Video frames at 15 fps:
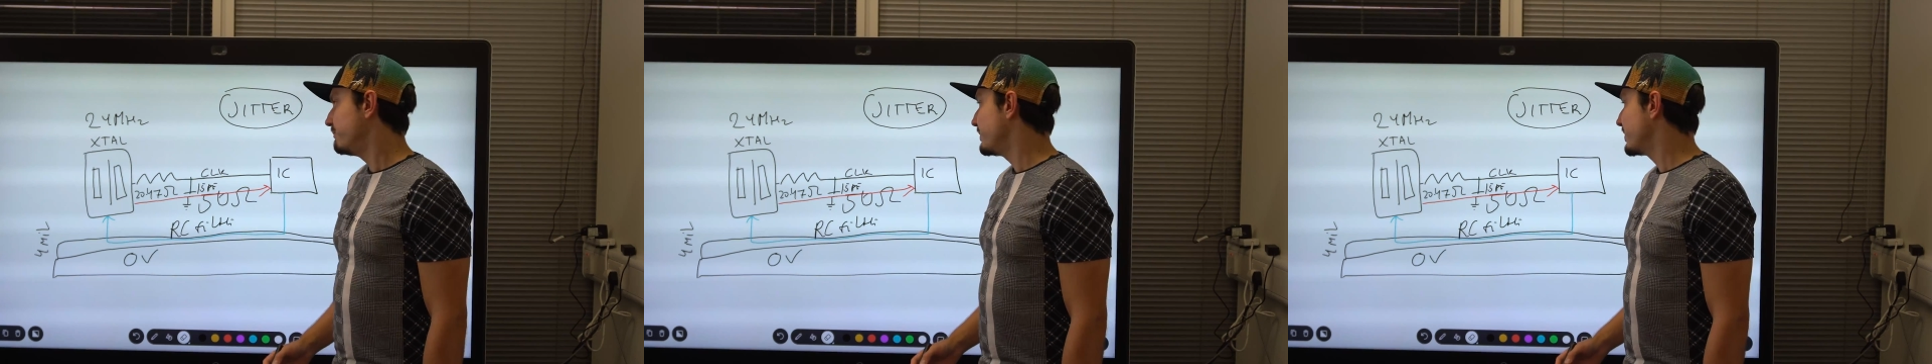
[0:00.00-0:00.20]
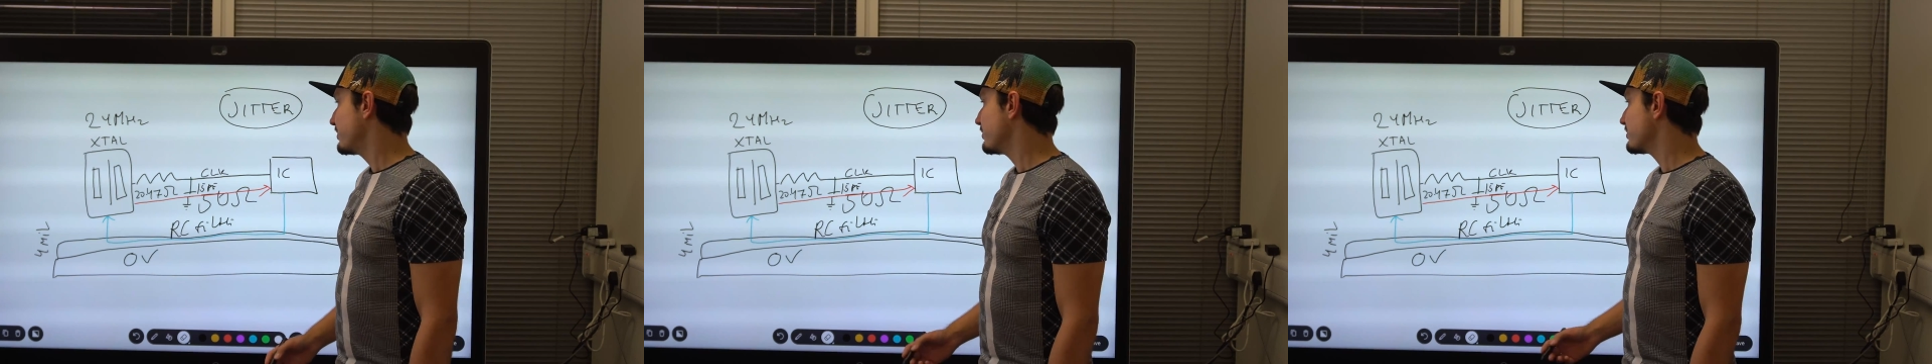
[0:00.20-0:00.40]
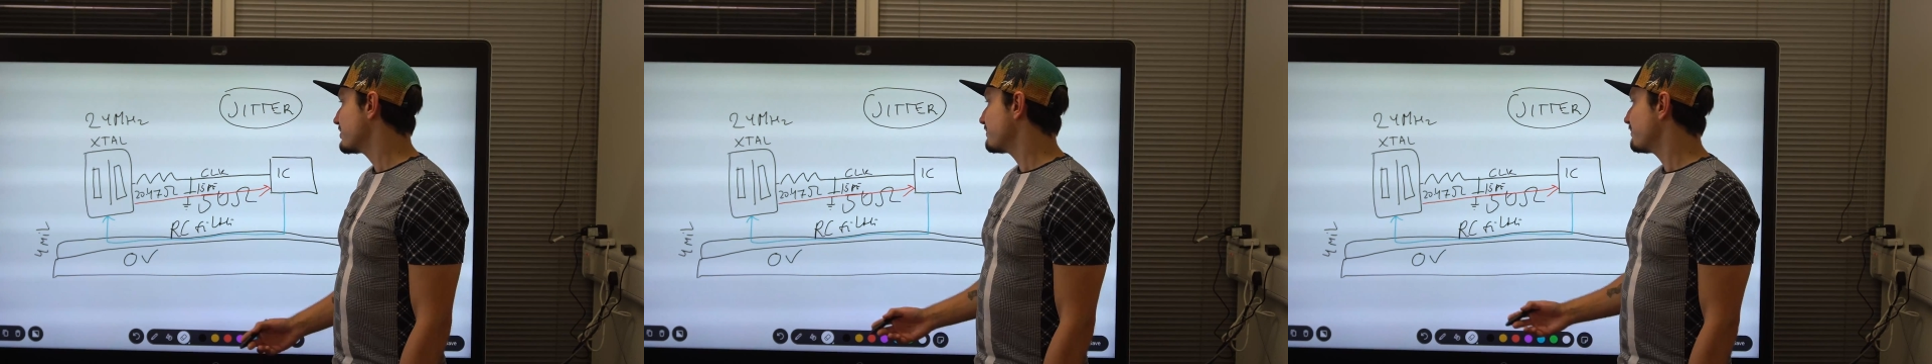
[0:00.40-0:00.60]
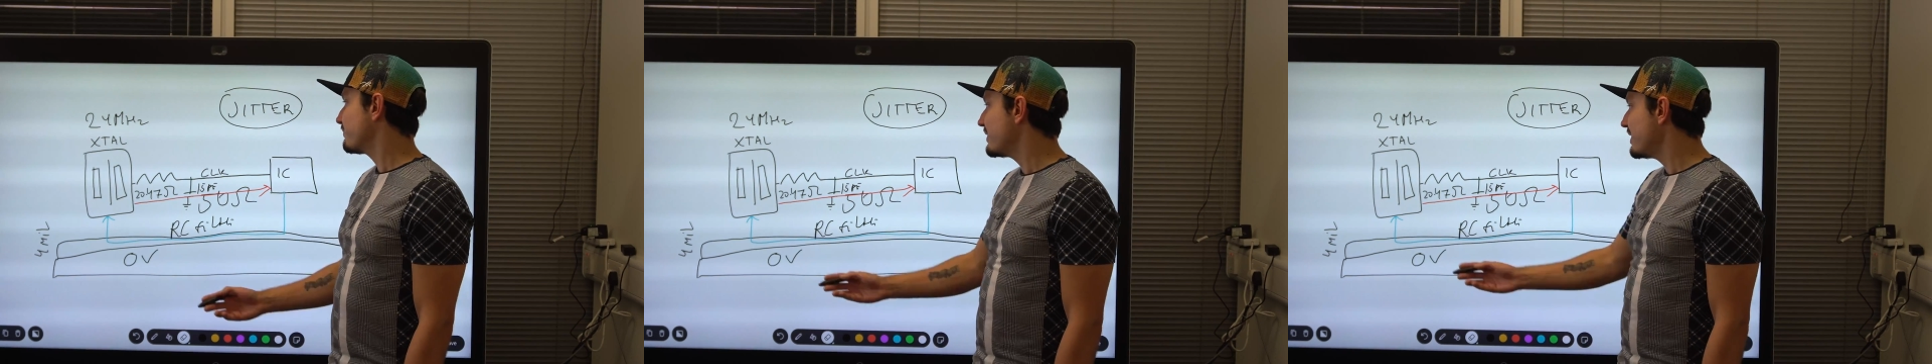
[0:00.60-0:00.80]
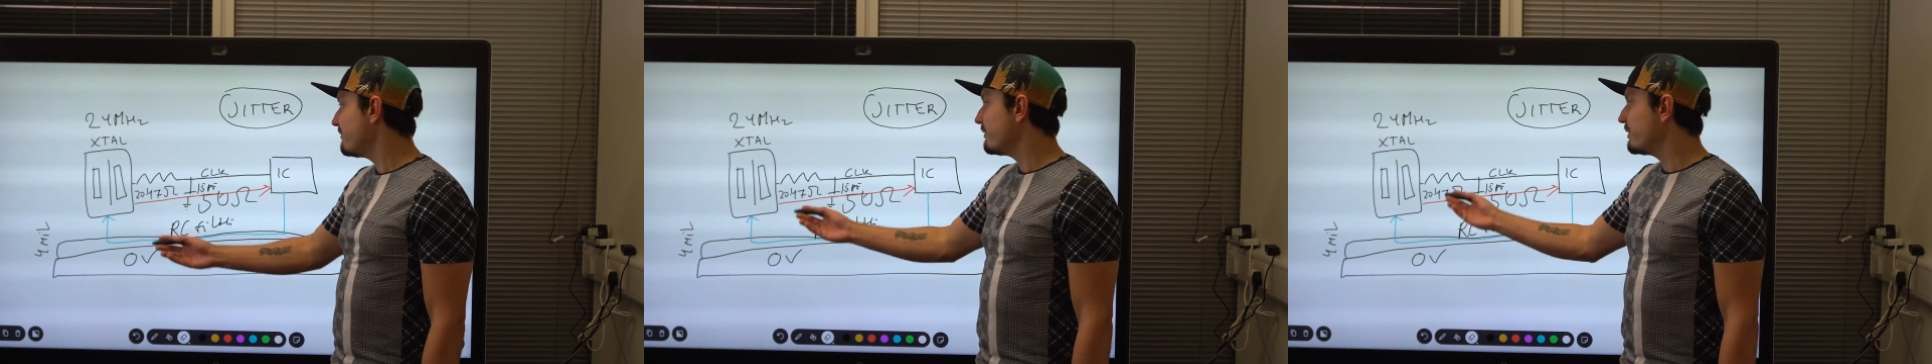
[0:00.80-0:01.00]
because
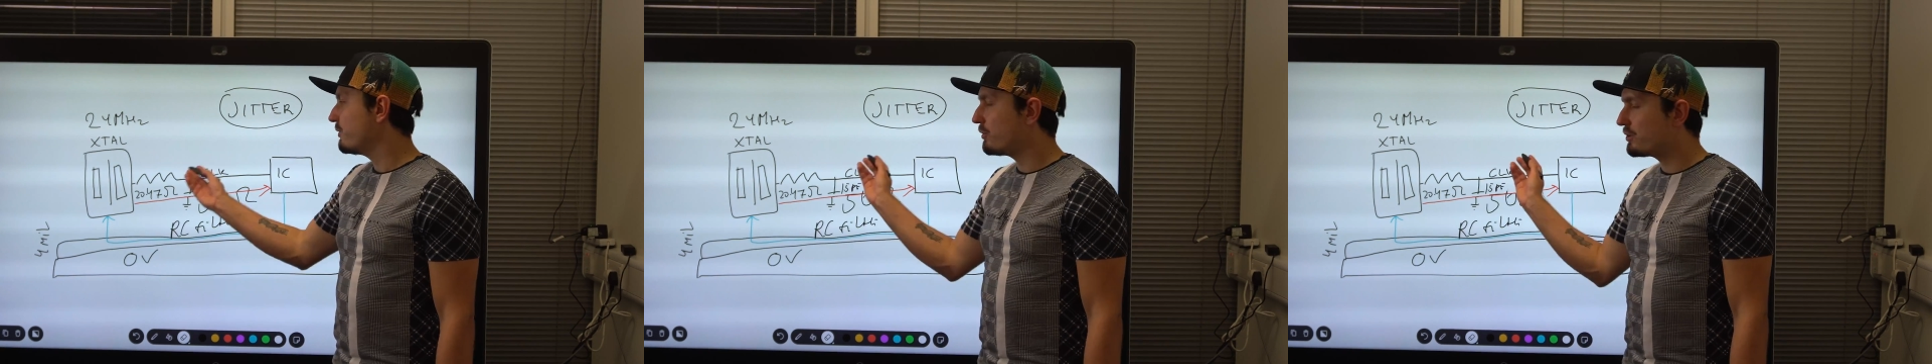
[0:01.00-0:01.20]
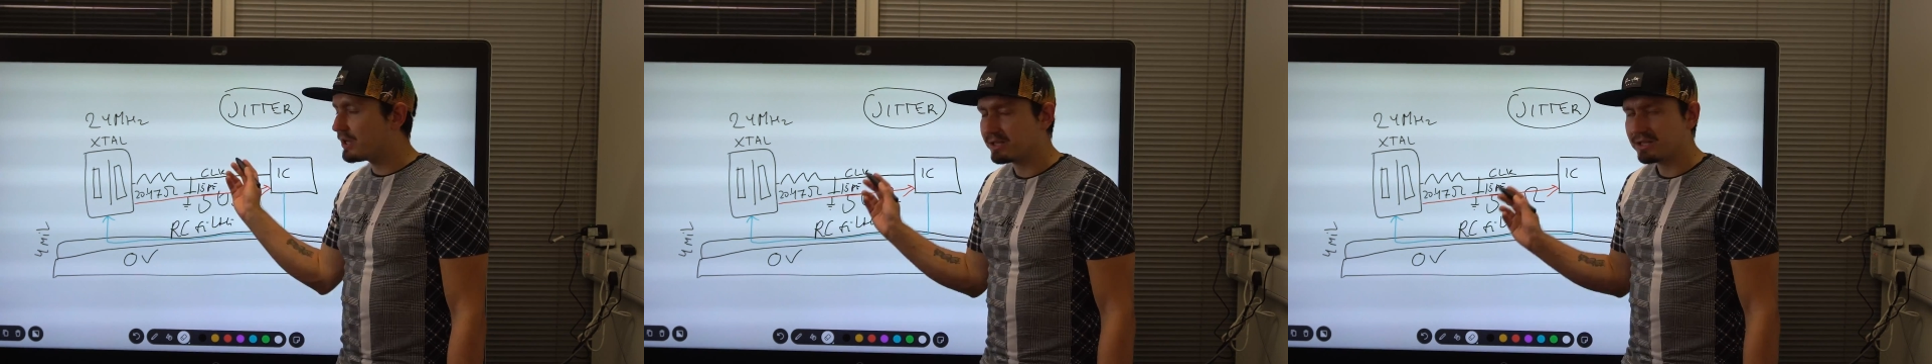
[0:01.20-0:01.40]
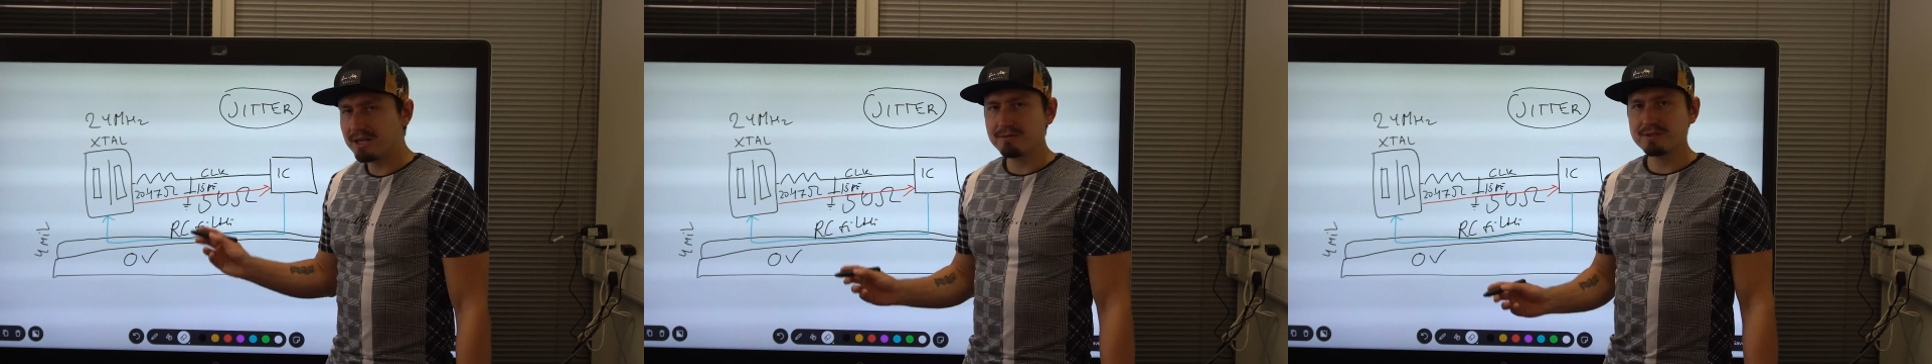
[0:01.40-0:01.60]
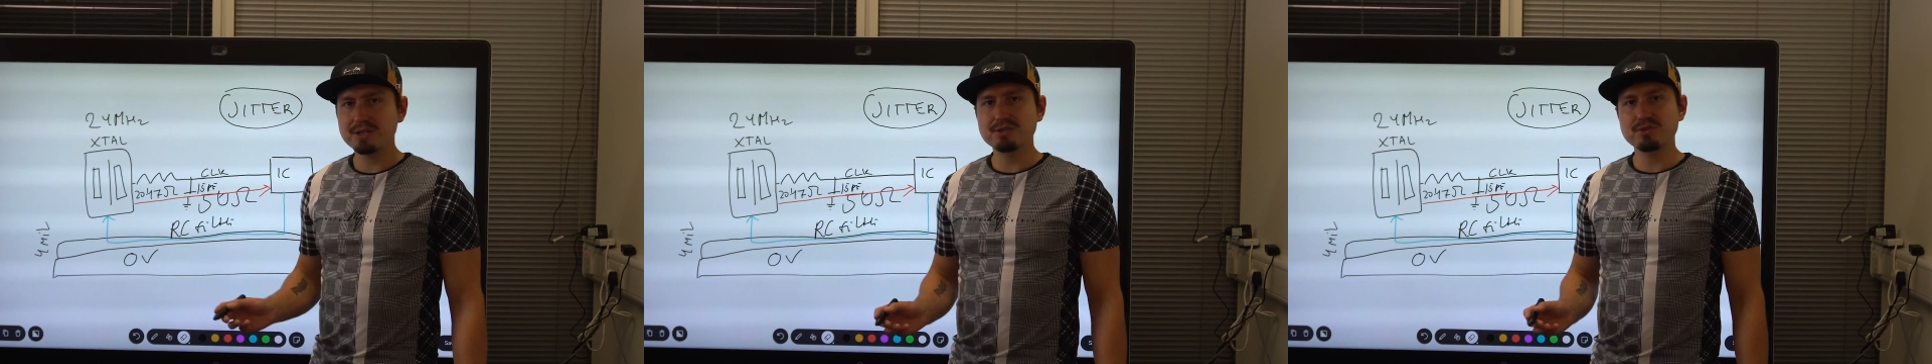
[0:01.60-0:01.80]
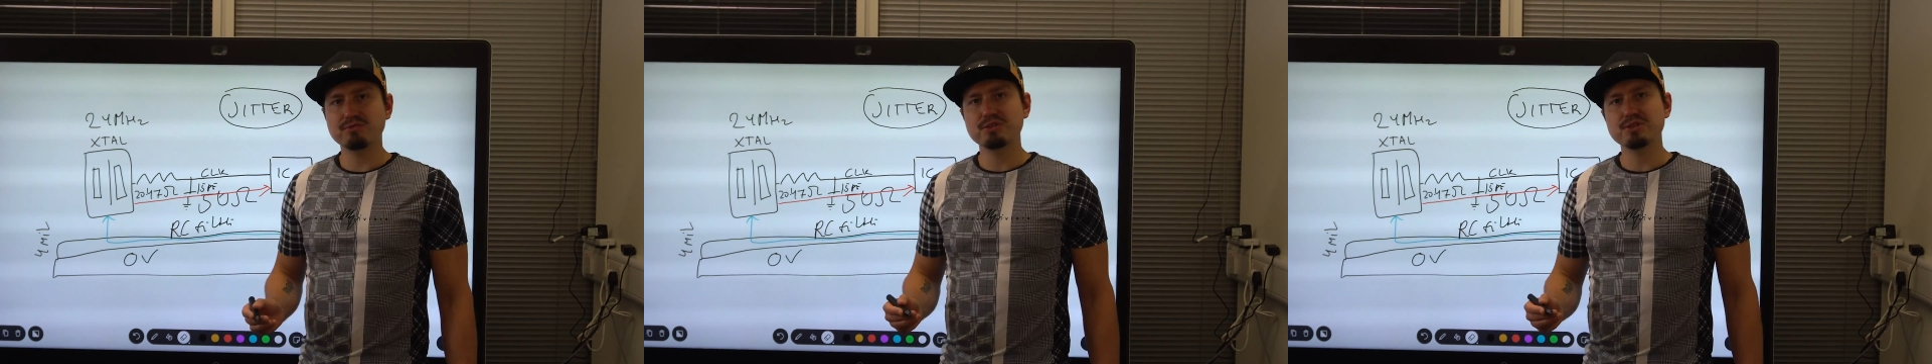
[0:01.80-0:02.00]
even though that gives us the